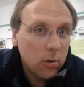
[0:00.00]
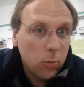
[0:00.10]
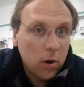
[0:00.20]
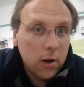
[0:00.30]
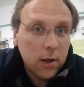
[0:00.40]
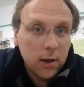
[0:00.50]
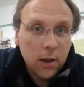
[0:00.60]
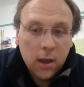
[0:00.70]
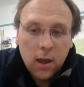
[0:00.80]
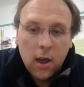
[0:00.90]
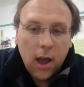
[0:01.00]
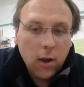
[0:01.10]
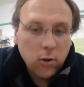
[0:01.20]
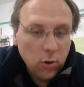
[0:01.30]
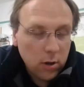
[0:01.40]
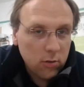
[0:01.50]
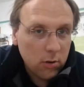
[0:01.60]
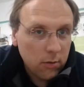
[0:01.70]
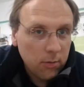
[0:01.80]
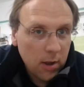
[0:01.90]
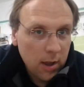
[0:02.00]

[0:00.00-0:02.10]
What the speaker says: work and how you can sort of